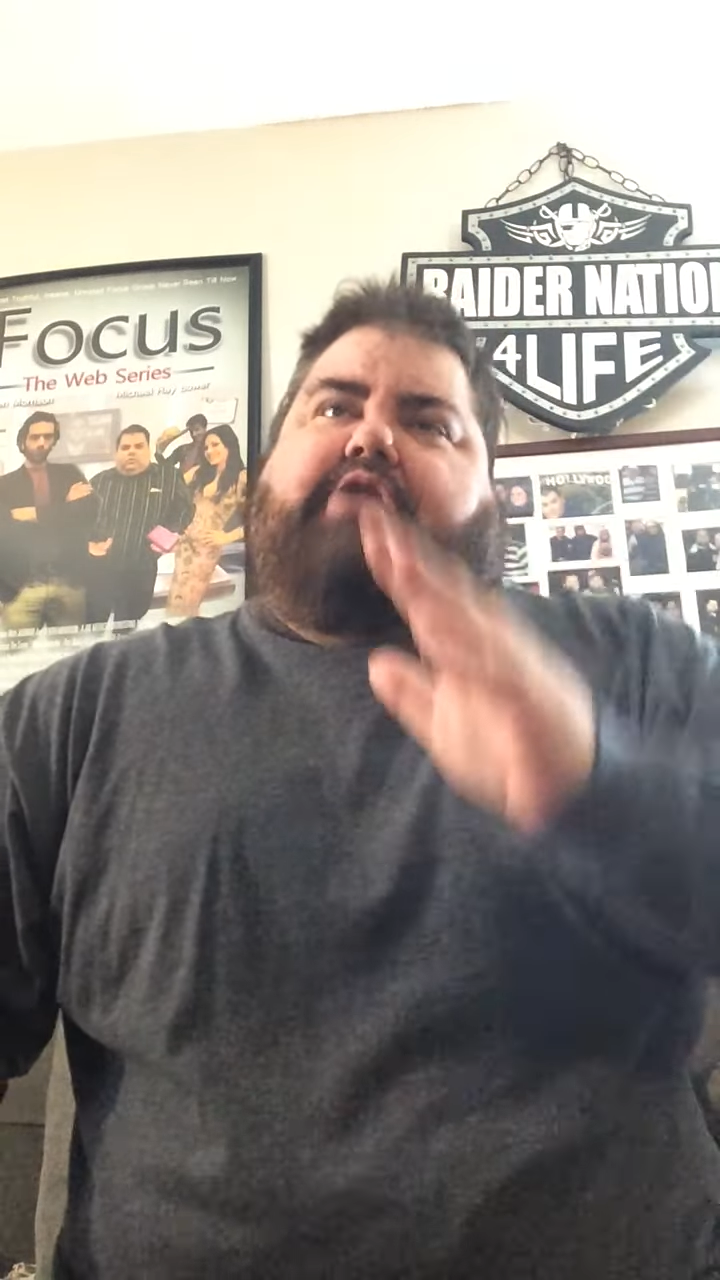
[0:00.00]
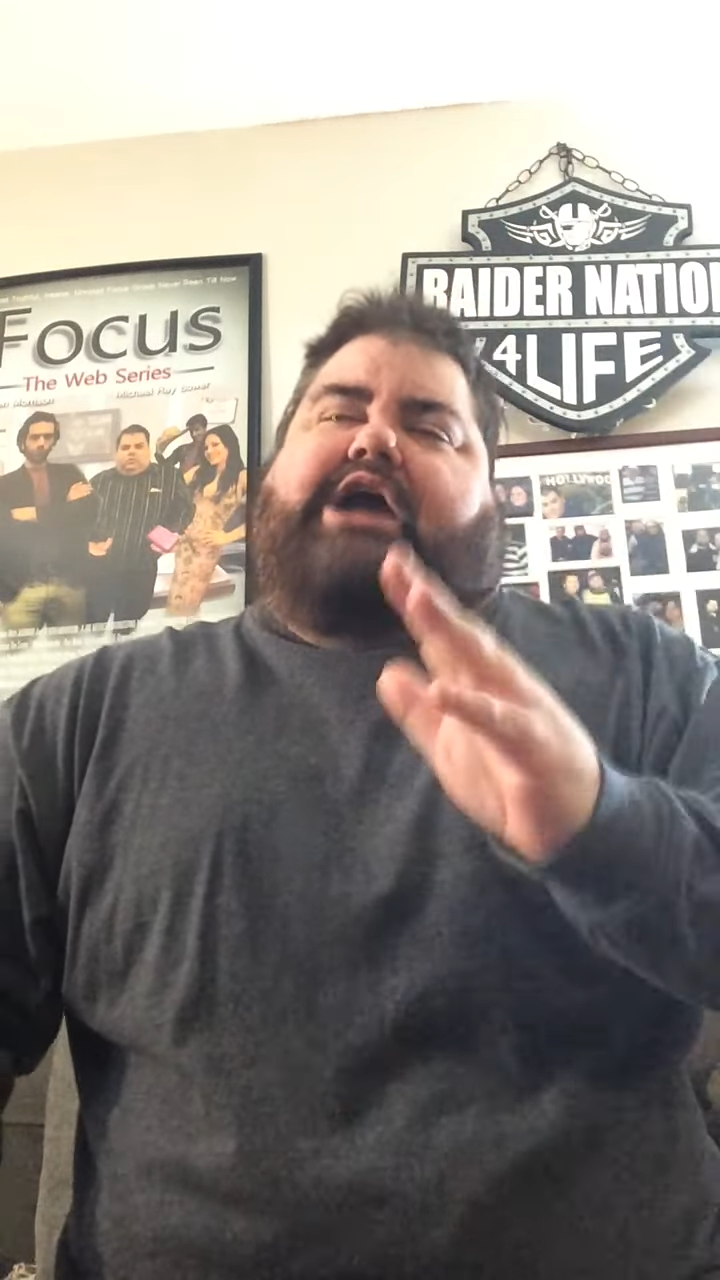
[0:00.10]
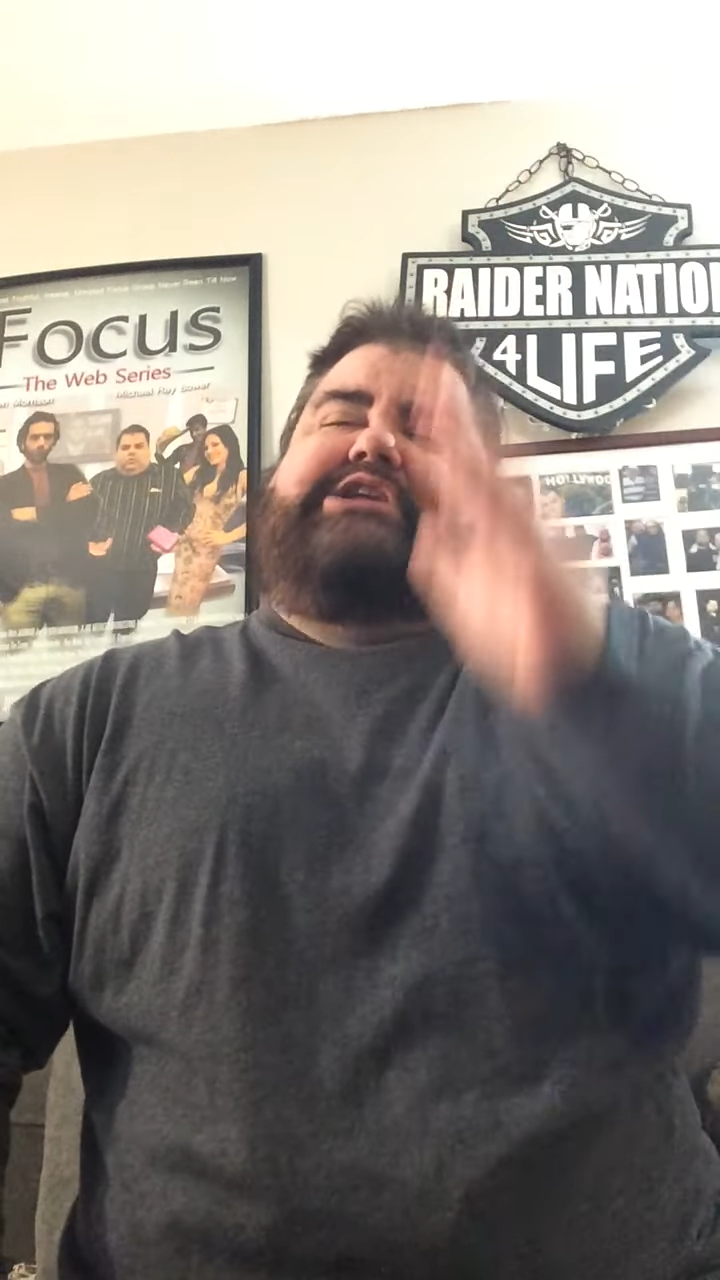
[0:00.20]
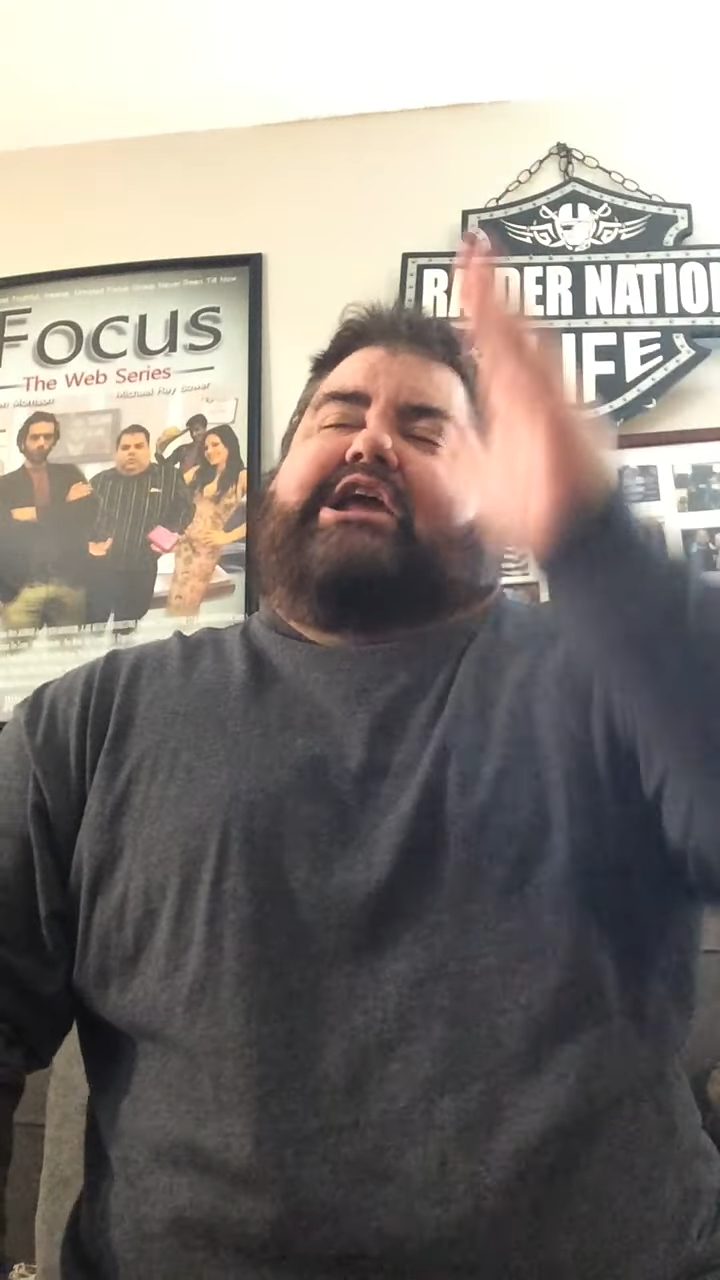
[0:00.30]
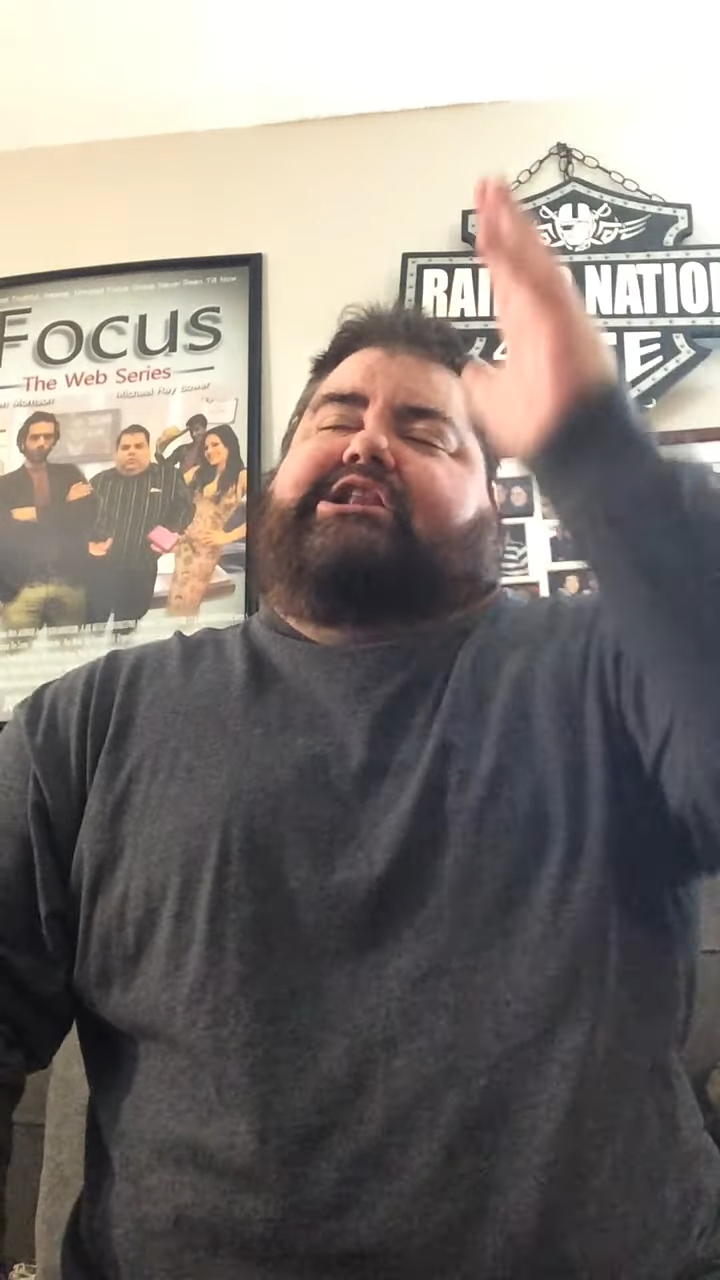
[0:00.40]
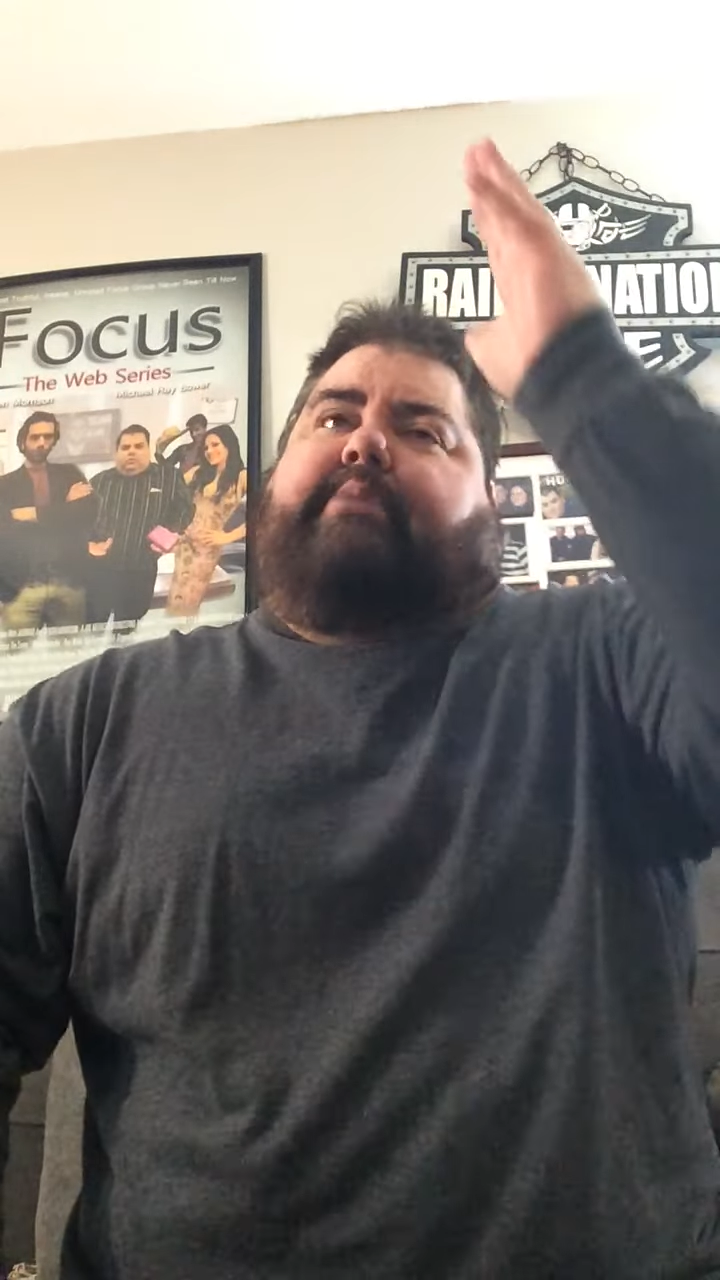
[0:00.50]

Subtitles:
or I say